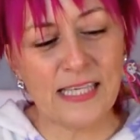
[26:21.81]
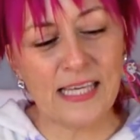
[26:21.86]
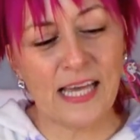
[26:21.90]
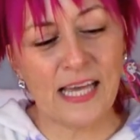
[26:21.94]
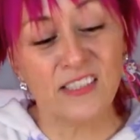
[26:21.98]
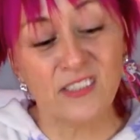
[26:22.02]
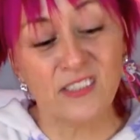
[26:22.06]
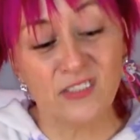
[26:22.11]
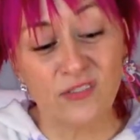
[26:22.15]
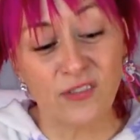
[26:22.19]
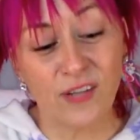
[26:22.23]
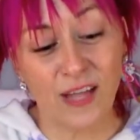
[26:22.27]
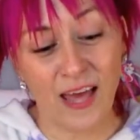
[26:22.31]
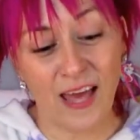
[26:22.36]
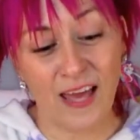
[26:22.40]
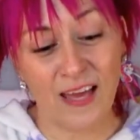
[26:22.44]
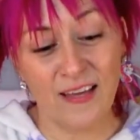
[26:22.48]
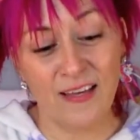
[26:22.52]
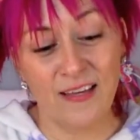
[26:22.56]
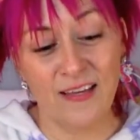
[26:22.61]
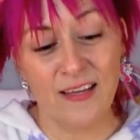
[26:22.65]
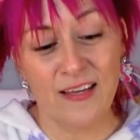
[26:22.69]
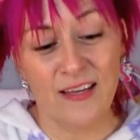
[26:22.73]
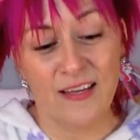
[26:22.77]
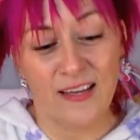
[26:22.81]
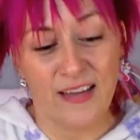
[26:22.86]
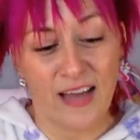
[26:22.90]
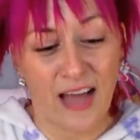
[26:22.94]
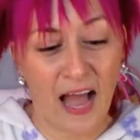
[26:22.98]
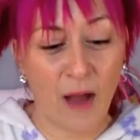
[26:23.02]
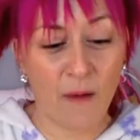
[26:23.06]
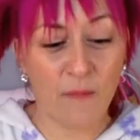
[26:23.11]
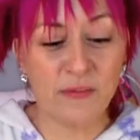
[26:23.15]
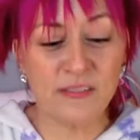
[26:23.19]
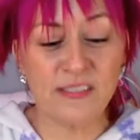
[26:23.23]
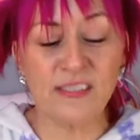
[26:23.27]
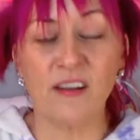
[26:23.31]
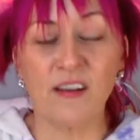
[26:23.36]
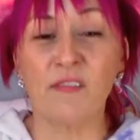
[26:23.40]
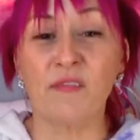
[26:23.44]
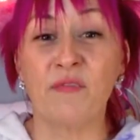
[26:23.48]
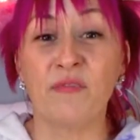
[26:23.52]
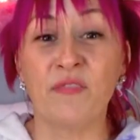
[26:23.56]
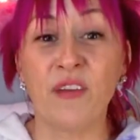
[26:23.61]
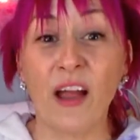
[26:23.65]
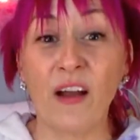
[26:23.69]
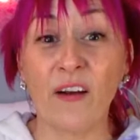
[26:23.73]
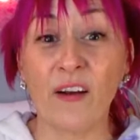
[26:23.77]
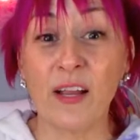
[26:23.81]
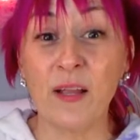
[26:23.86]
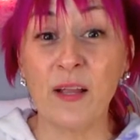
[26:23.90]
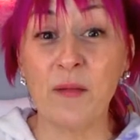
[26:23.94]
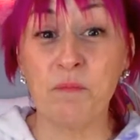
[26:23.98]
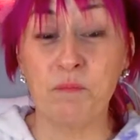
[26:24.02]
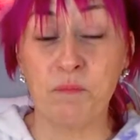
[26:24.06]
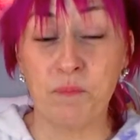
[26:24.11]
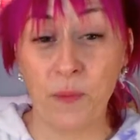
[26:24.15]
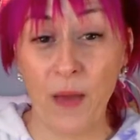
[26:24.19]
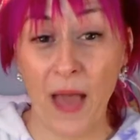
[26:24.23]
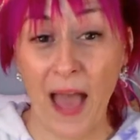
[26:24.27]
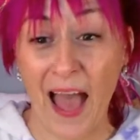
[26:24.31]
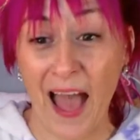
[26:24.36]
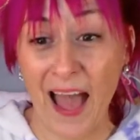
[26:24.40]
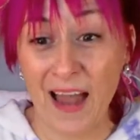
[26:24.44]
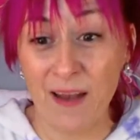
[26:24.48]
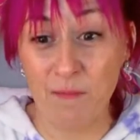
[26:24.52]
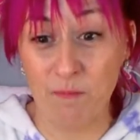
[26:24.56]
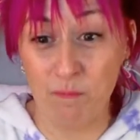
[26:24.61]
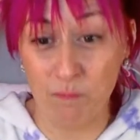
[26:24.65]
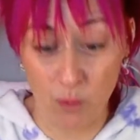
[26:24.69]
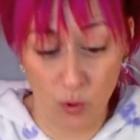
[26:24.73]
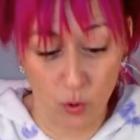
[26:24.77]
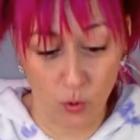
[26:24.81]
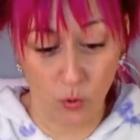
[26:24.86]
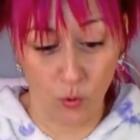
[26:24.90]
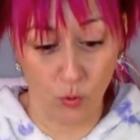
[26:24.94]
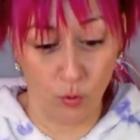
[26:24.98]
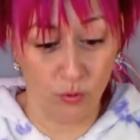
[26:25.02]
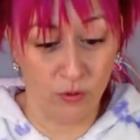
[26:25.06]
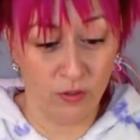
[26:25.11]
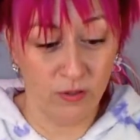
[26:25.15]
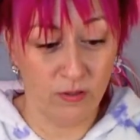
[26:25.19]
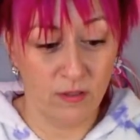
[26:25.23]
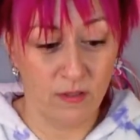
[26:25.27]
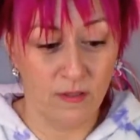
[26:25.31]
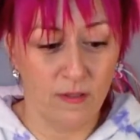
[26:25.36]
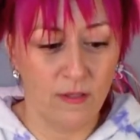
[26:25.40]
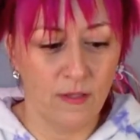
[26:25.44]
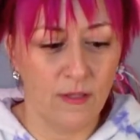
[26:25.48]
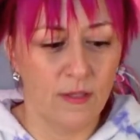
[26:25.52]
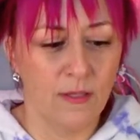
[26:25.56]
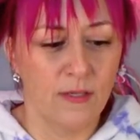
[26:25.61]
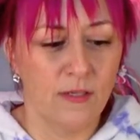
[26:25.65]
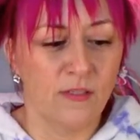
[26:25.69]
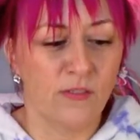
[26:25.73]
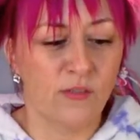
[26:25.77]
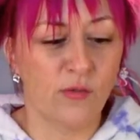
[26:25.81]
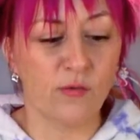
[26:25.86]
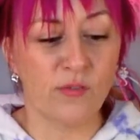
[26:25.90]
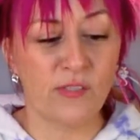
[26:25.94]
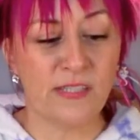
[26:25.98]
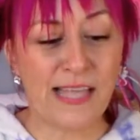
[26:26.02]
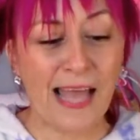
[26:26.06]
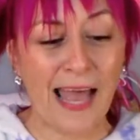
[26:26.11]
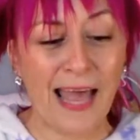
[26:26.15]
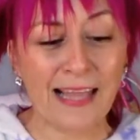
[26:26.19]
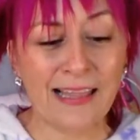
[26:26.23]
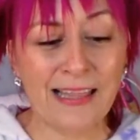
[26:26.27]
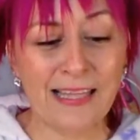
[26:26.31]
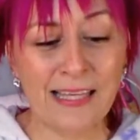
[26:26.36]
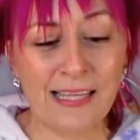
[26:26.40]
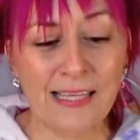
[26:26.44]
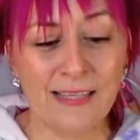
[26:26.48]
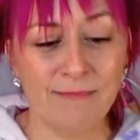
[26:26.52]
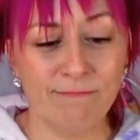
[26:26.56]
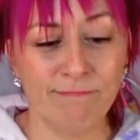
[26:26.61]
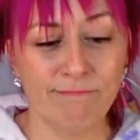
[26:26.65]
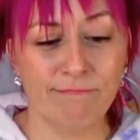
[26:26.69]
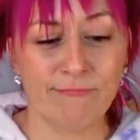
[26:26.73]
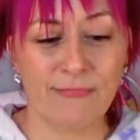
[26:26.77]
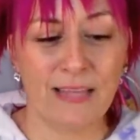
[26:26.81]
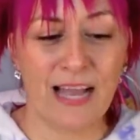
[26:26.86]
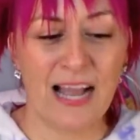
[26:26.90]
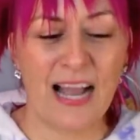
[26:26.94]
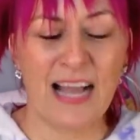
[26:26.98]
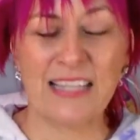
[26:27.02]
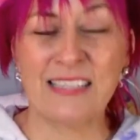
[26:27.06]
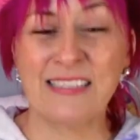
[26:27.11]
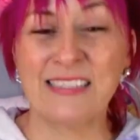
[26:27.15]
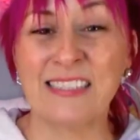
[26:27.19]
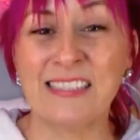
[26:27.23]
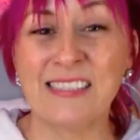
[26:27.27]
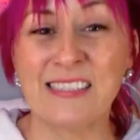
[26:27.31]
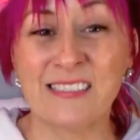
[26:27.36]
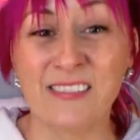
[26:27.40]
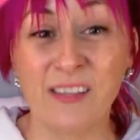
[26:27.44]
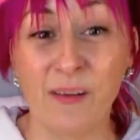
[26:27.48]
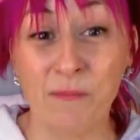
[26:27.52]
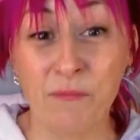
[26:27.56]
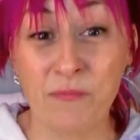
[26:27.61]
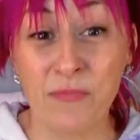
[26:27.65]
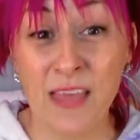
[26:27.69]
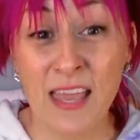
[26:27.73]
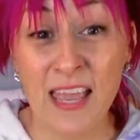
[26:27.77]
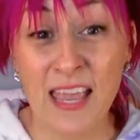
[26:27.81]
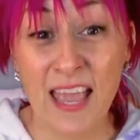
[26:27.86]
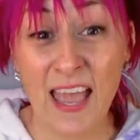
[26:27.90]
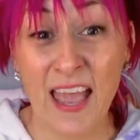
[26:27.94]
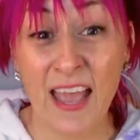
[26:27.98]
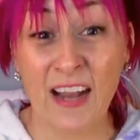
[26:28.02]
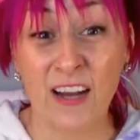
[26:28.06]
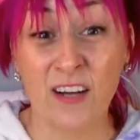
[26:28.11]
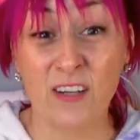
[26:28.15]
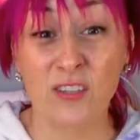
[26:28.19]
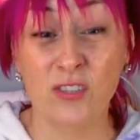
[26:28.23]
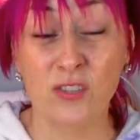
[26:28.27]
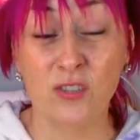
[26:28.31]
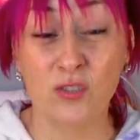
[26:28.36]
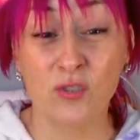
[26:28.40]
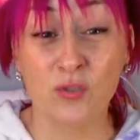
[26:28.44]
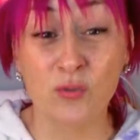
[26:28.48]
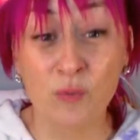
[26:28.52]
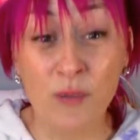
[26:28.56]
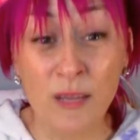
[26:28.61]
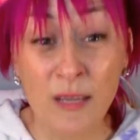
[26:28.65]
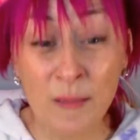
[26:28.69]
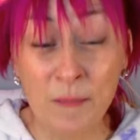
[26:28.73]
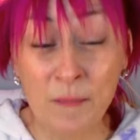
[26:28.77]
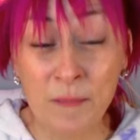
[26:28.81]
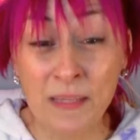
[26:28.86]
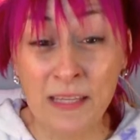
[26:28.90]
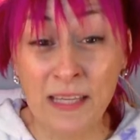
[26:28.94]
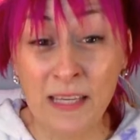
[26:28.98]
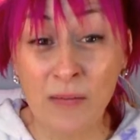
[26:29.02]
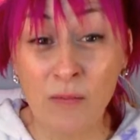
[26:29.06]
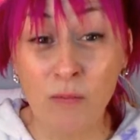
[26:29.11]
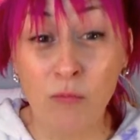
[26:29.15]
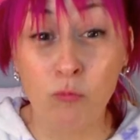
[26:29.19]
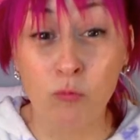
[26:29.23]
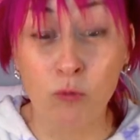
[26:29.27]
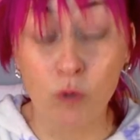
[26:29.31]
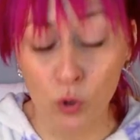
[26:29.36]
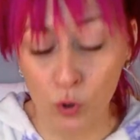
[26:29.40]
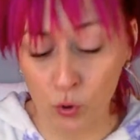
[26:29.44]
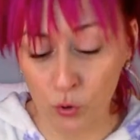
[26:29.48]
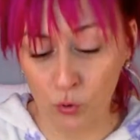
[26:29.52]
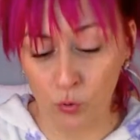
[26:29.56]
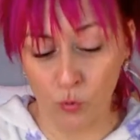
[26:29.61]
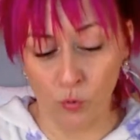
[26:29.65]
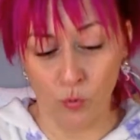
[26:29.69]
You see, yesterday I was in a very bad mood. So sadly, I did something extremely